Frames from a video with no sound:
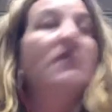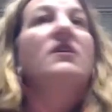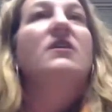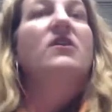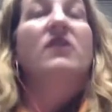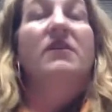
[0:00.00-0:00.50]

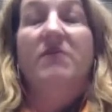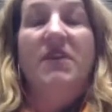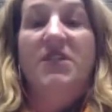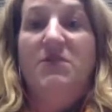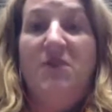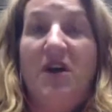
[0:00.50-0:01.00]
or it's
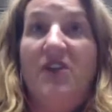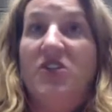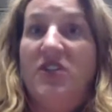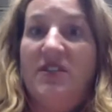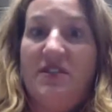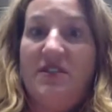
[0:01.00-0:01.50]
beyond
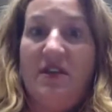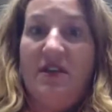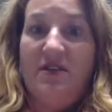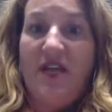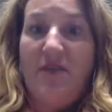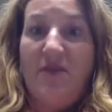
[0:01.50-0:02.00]
just
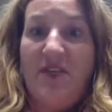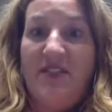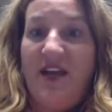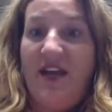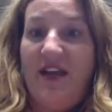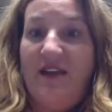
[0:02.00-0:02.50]
side by side,